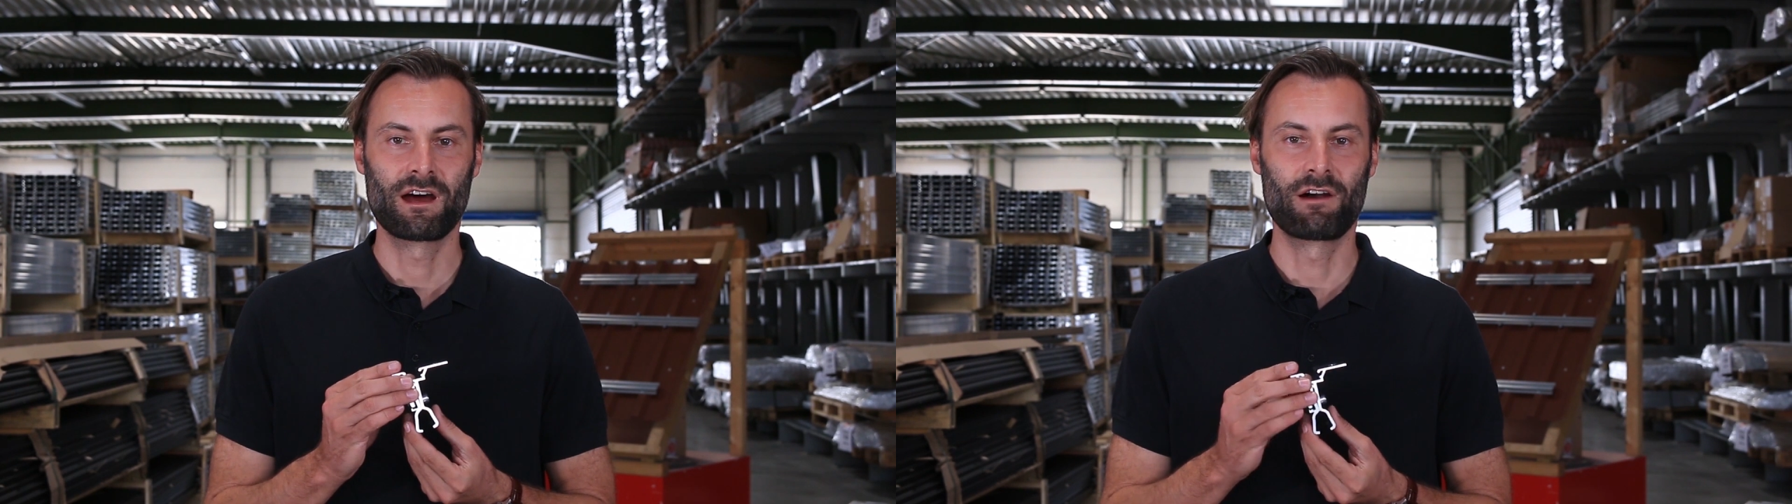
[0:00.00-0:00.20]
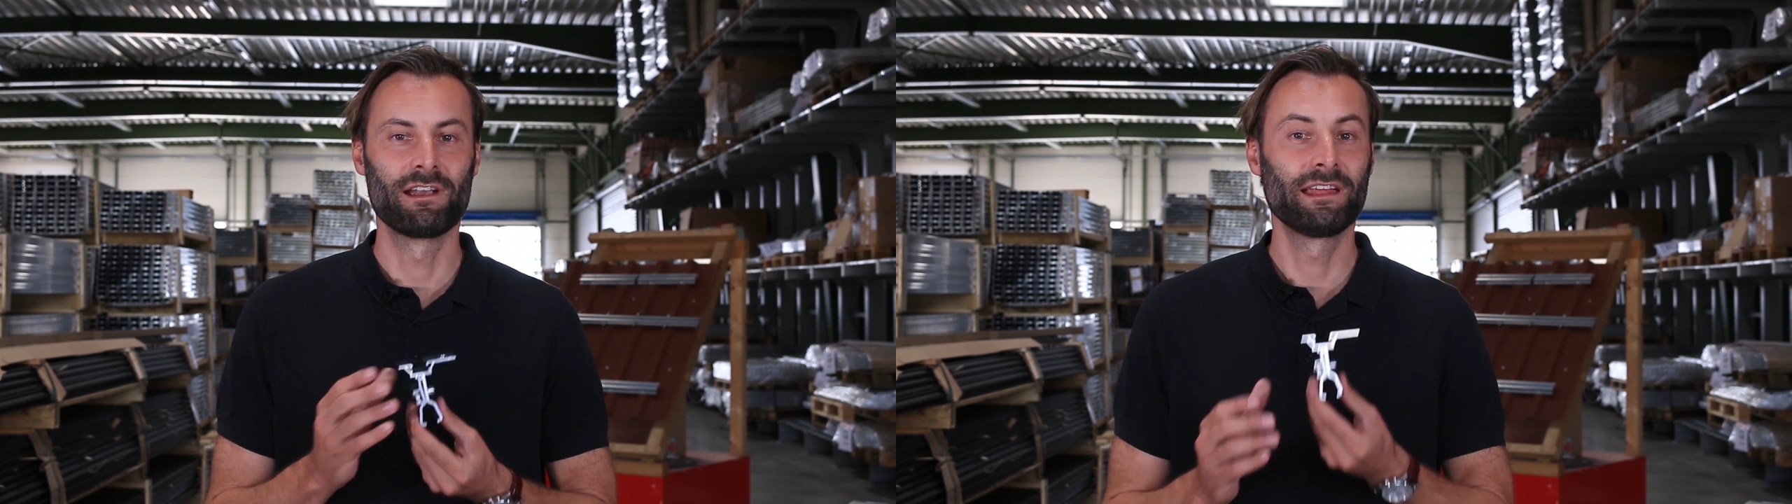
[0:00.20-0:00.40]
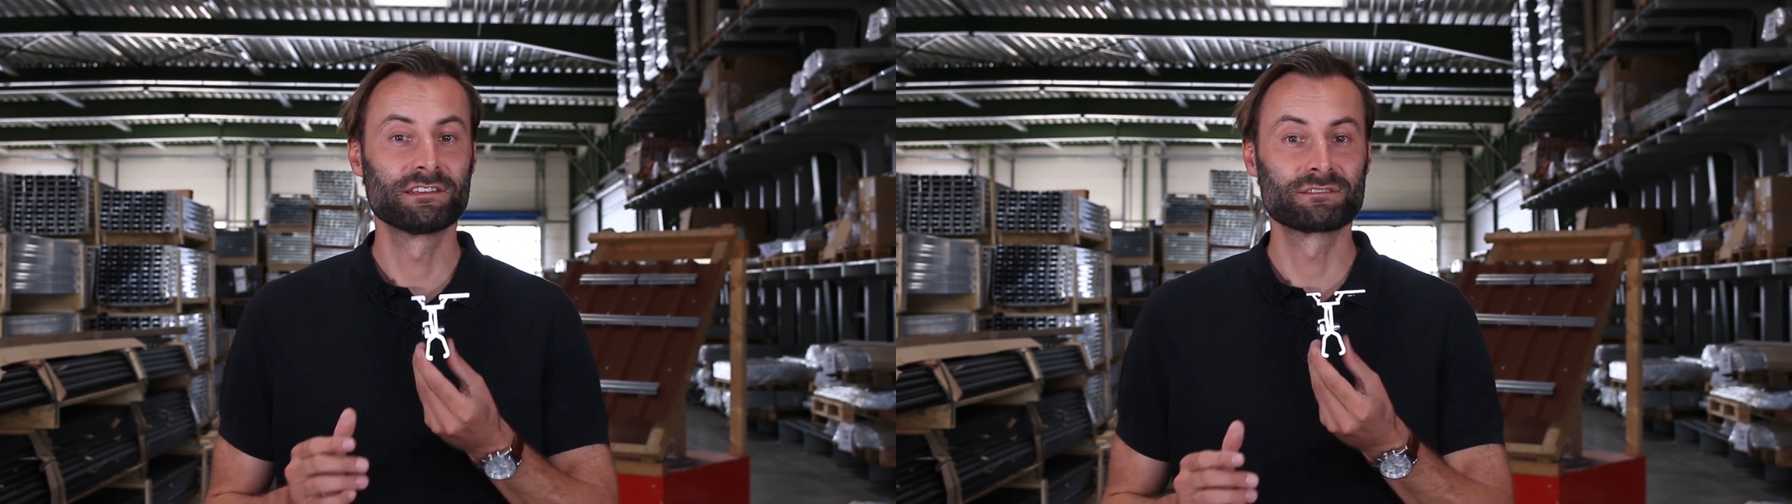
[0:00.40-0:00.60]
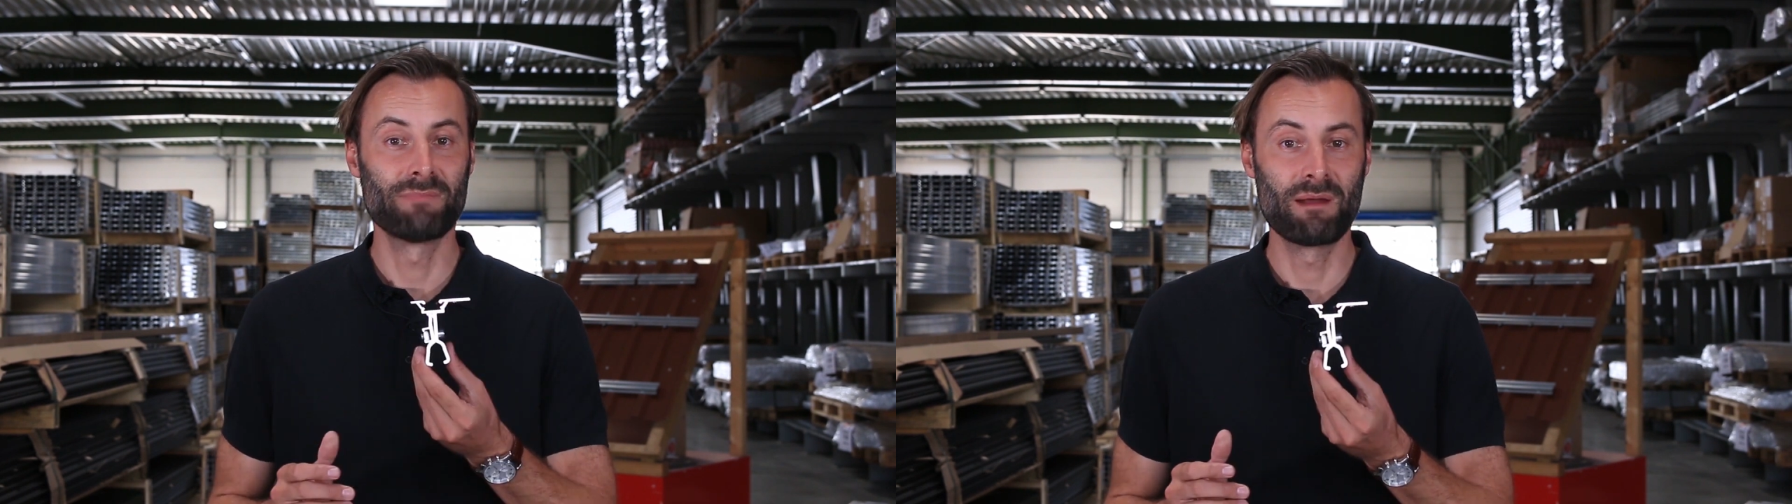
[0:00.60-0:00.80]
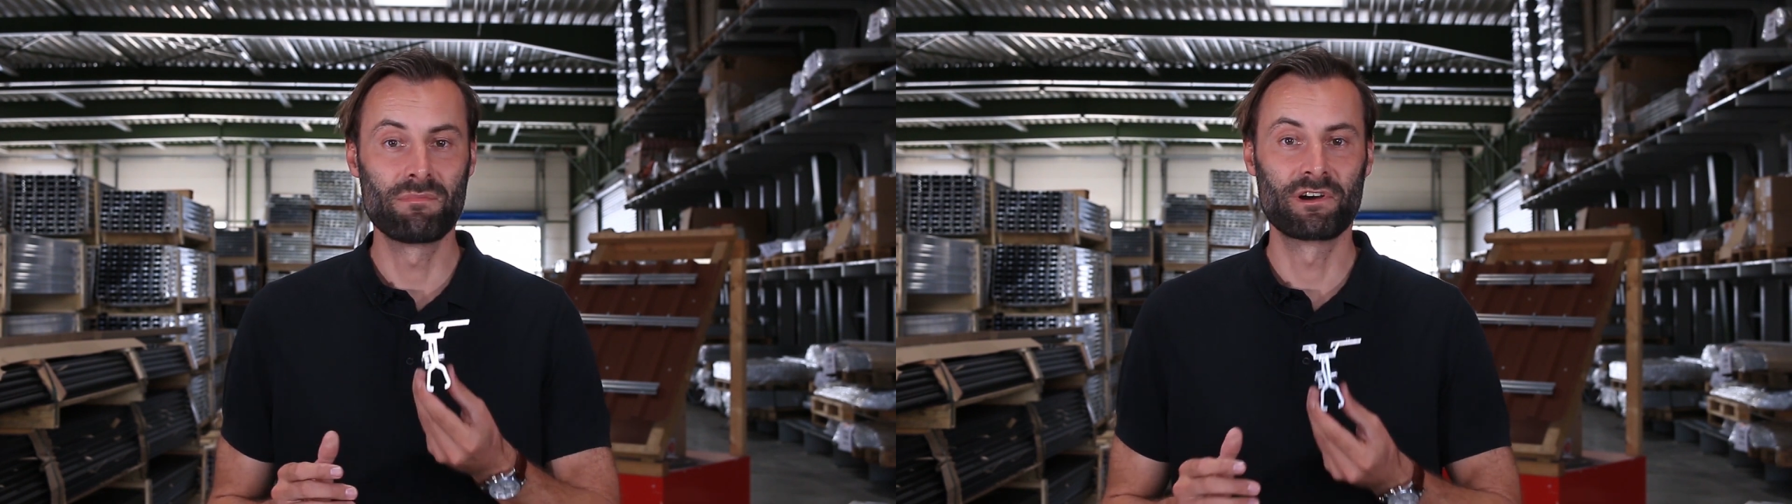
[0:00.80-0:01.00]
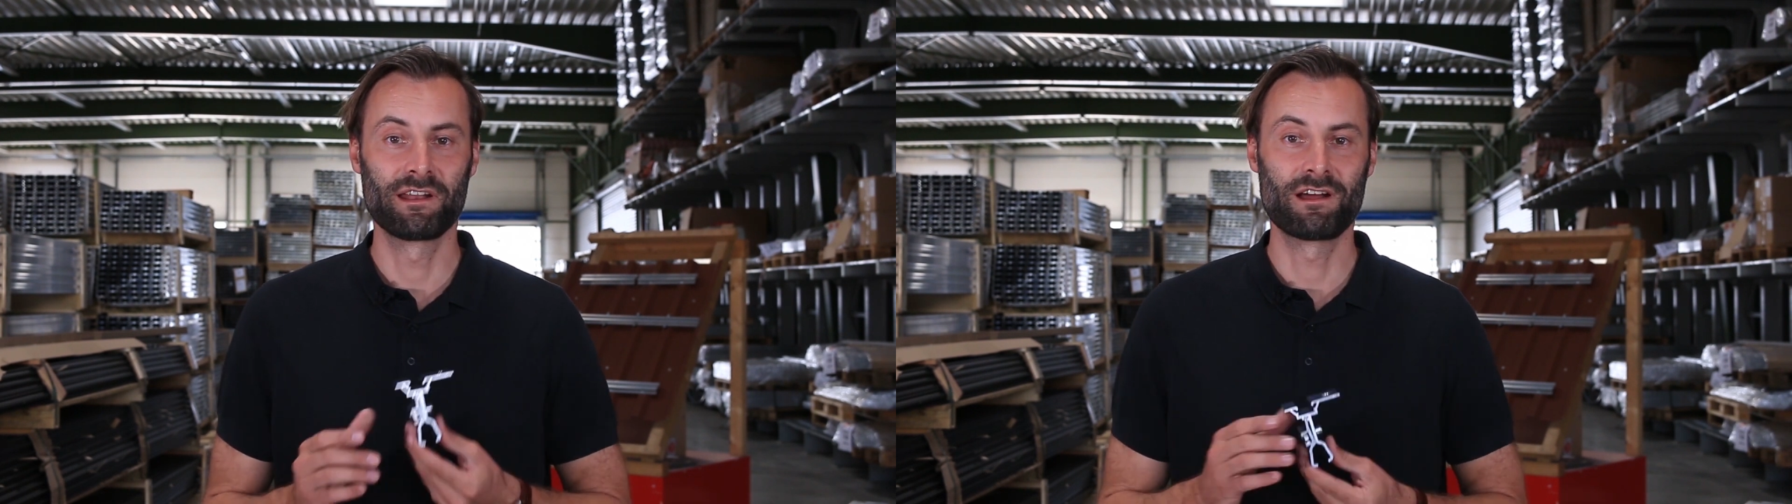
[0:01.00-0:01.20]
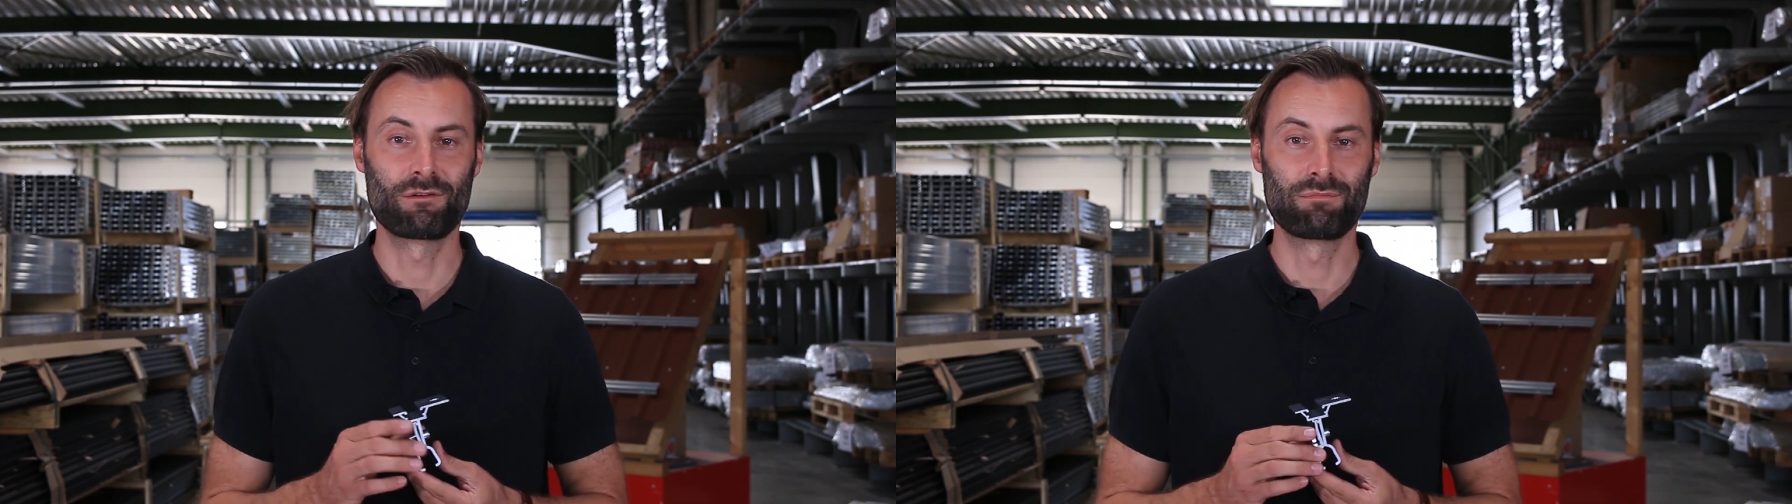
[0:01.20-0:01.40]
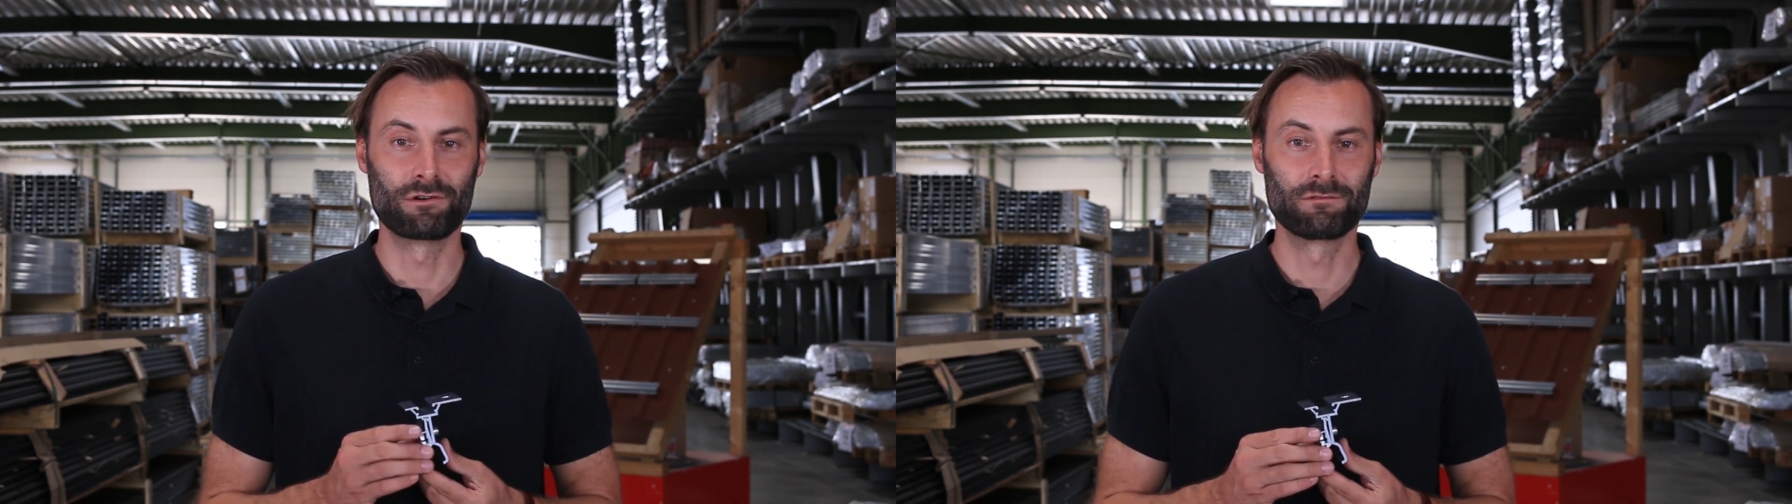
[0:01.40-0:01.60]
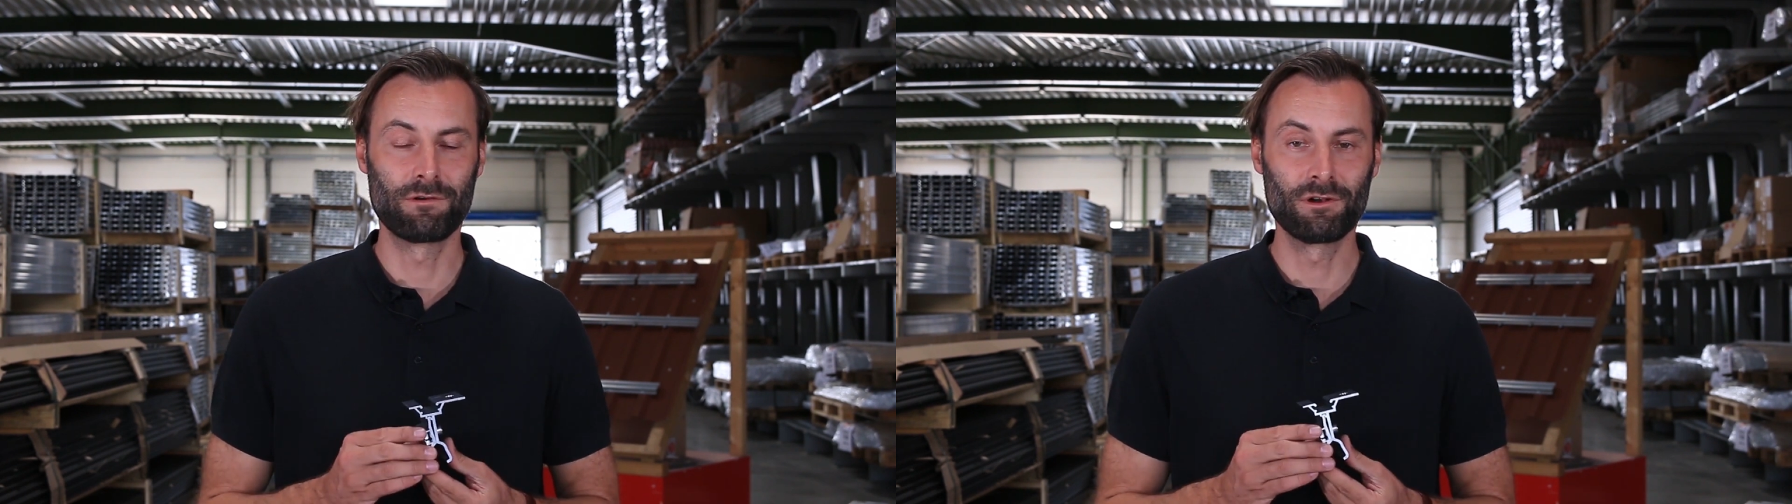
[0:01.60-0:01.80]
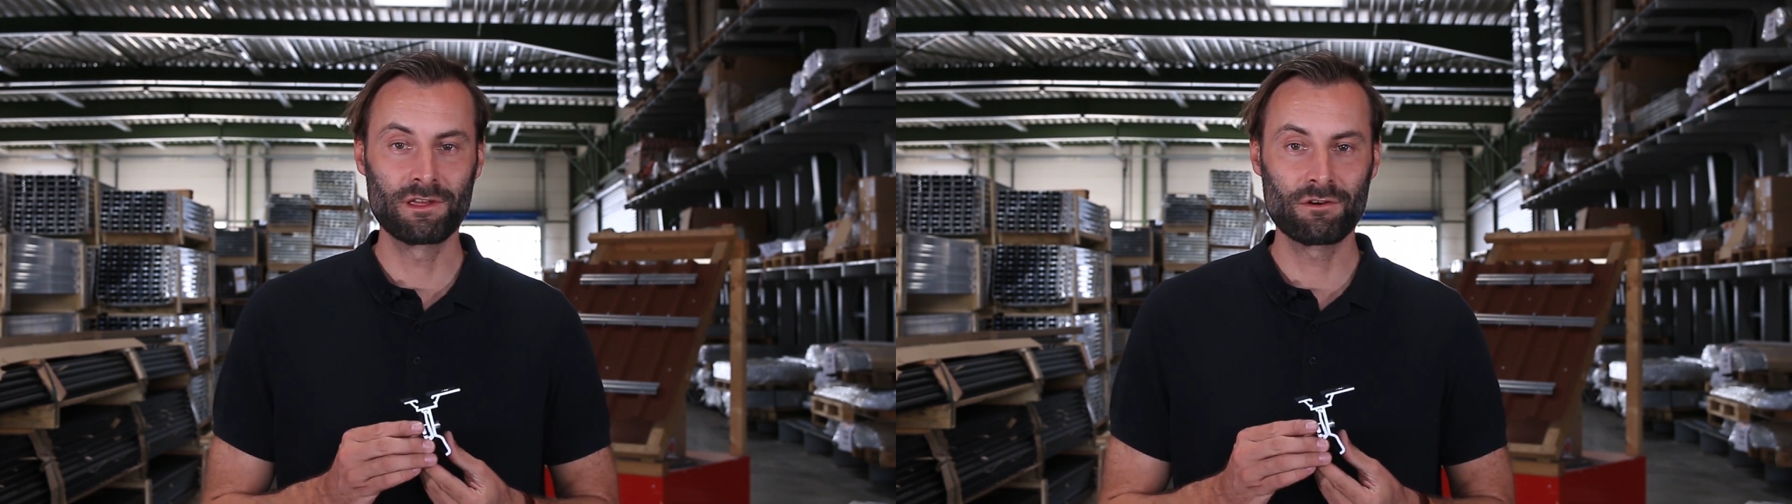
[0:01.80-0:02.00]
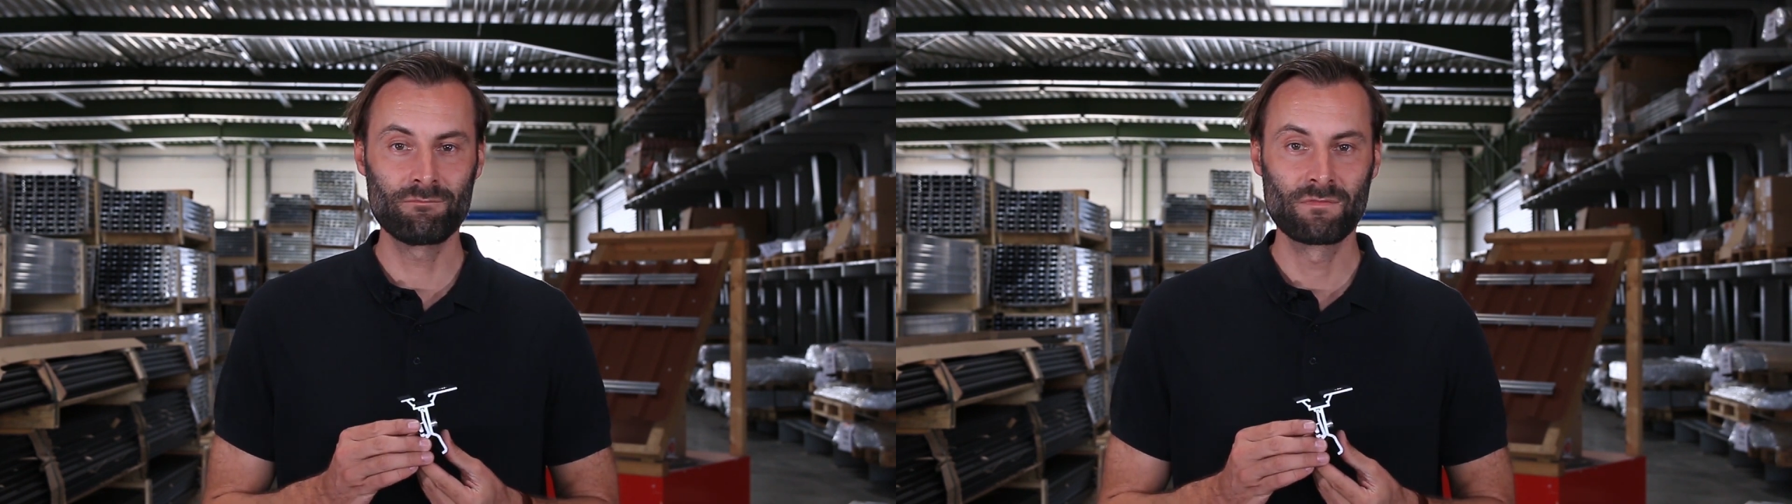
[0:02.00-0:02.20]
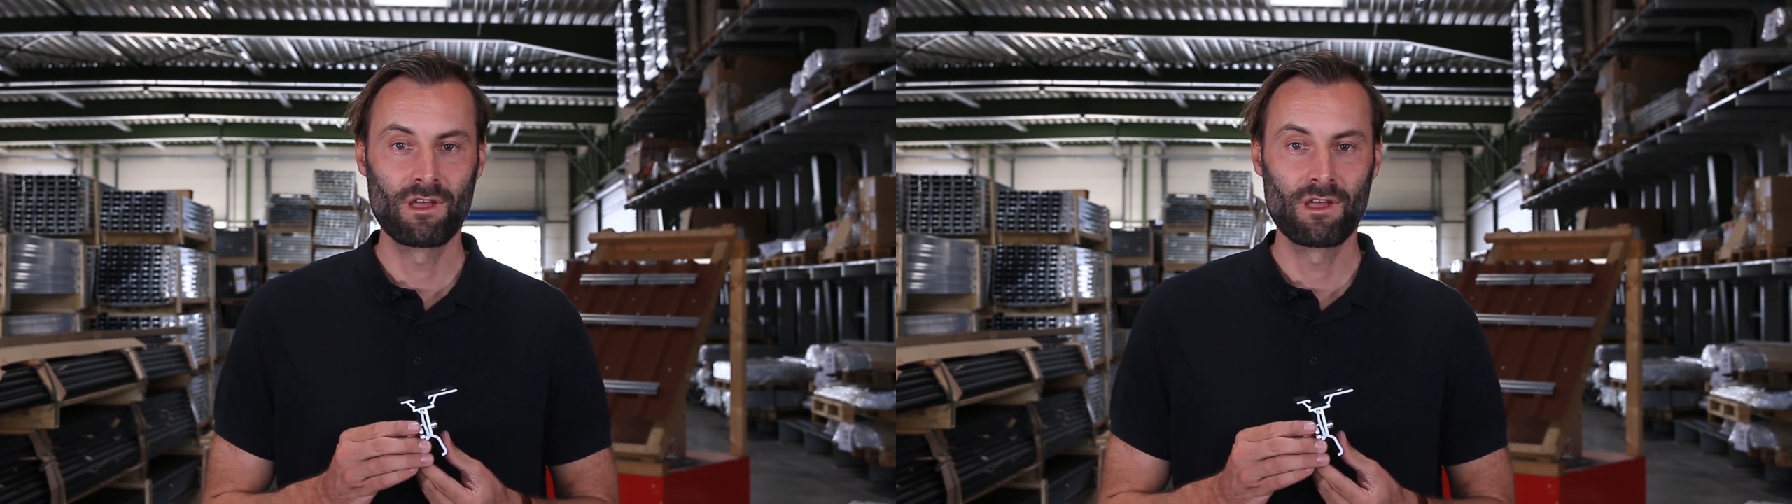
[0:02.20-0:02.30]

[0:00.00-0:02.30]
our latest member in our portfolio,